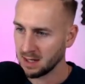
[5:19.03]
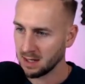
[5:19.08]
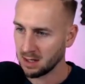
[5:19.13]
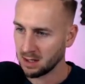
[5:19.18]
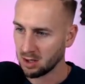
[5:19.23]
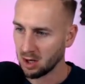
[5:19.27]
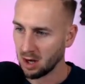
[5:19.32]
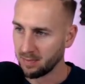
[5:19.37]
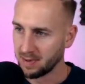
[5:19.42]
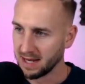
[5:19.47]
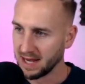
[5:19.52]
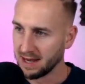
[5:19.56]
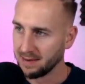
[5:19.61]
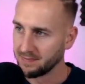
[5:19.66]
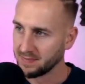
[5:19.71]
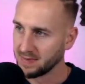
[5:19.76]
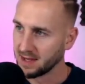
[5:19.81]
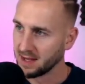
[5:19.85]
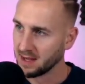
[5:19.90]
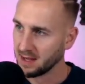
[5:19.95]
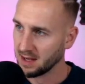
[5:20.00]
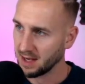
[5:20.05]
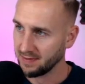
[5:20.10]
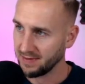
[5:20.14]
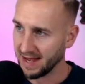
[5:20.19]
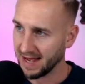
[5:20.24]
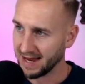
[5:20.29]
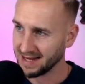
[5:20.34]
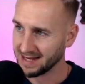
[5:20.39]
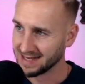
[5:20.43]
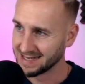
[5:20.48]
copy it, and
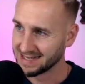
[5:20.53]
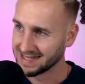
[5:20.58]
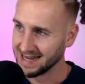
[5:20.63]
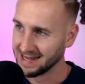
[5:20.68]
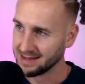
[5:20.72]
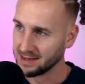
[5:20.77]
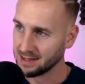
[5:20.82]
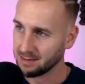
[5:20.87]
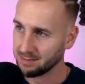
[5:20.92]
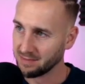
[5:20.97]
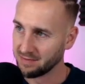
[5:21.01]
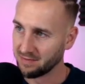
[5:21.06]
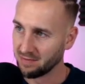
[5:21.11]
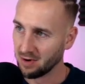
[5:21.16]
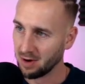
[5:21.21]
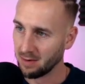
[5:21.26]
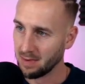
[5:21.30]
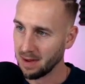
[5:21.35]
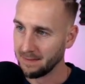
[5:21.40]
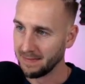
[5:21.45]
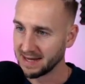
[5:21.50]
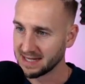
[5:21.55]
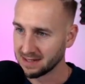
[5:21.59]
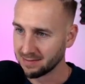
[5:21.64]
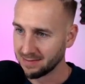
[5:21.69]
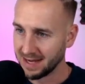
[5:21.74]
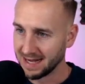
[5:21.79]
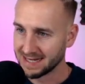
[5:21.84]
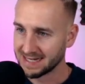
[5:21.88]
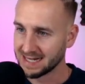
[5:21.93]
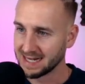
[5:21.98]
then send them from
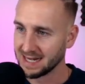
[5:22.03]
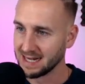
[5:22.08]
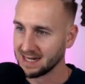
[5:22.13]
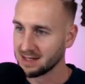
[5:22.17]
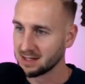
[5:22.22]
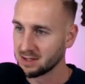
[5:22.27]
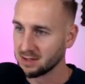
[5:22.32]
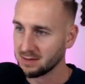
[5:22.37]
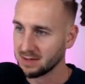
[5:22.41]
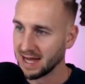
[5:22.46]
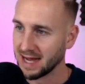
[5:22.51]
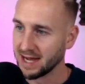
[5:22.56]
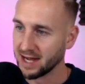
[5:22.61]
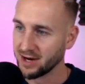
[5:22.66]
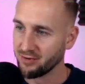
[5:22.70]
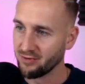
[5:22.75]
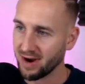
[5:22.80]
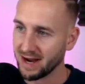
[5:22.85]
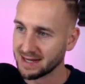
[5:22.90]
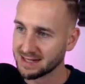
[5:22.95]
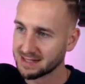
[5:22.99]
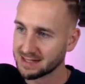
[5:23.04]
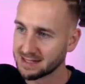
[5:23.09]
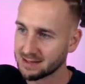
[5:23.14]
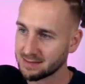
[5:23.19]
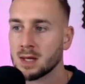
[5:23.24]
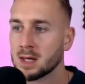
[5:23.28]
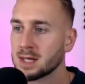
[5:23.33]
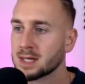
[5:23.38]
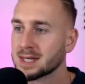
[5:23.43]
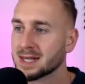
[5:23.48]
MetaMask into that address.
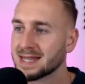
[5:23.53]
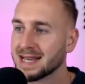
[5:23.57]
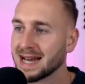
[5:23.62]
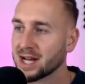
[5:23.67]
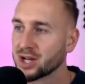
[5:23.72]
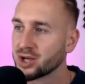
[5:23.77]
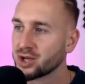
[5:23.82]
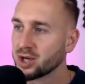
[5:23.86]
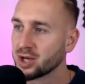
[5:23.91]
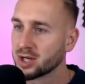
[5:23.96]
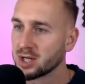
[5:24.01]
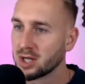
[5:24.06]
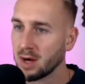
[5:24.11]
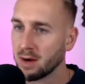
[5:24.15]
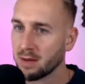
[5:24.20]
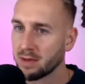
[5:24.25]
So that should go